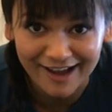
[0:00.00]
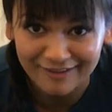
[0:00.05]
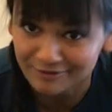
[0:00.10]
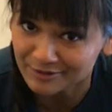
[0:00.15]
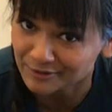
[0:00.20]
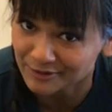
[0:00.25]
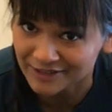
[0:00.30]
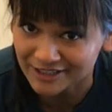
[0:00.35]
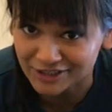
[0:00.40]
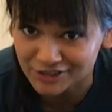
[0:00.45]
I've
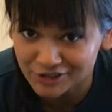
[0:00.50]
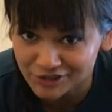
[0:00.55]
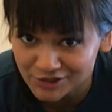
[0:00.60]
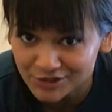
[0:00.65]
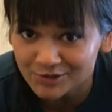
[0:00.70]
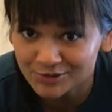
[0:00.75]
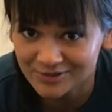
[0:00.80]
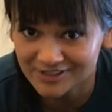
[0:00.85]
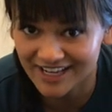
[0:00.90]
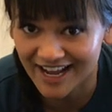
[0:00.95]
been wearing
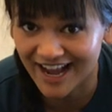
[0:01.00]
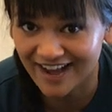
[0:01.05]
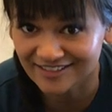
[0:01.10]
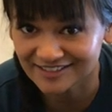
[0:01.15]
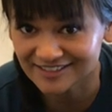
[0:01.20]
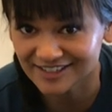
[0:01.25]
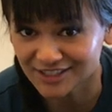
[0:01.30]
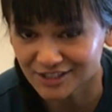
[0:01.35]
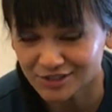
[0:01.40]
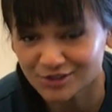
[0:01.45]
shoes a
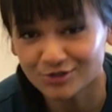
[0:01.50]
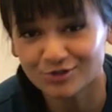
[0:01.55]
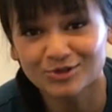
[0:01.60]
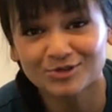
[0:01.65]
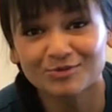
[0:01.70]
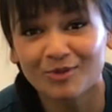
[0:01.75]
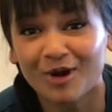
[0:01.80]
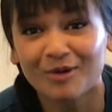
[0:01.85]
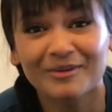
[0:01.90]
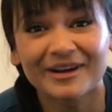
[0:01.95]
half size too
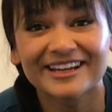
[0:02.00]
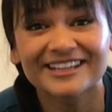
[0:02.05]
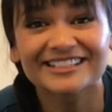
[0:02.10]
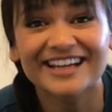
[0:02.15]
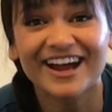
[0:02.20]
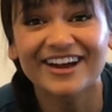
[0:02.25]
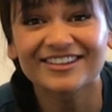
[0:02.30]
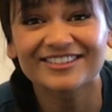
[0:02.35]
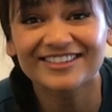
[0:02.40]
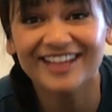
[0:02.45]
small my
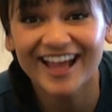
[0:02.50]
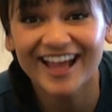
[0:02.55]
entire